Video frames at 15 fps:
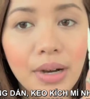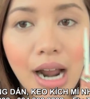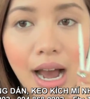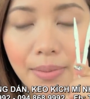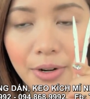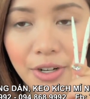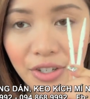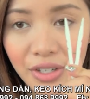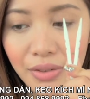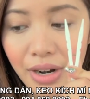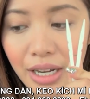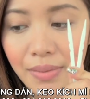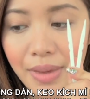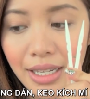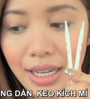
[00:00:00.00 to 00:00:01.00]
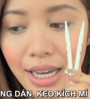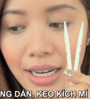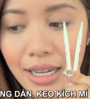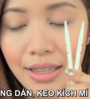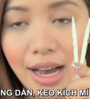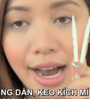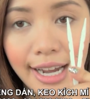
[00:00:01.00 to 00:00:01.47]
personally recommend
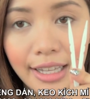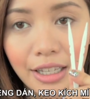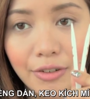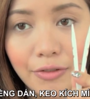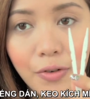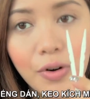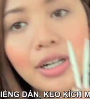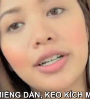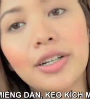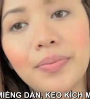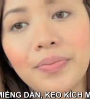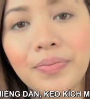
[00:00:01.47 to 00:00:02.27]
getting the eyelid fork.